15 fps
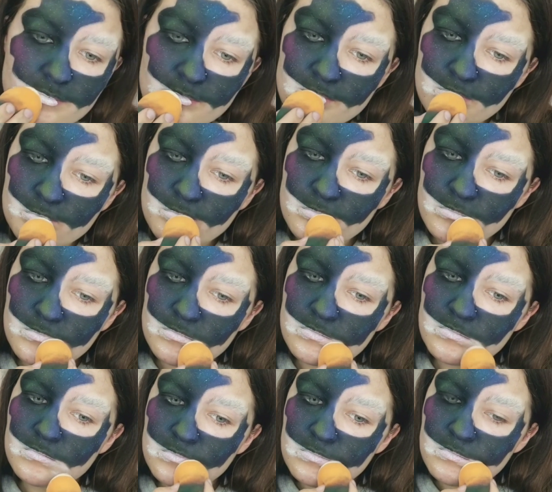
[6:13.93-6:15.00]
Here you
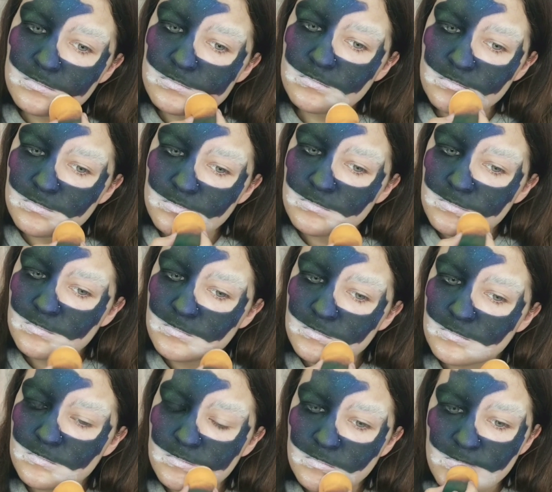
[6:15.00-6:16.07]
can see
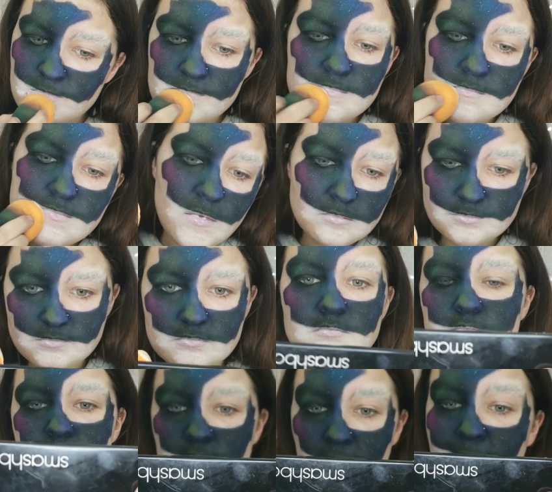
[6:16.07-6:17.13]
that I cropped
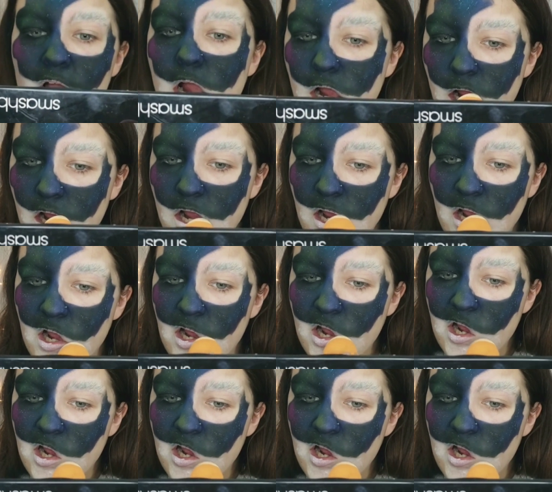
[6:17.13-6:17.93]
out a bunch of this,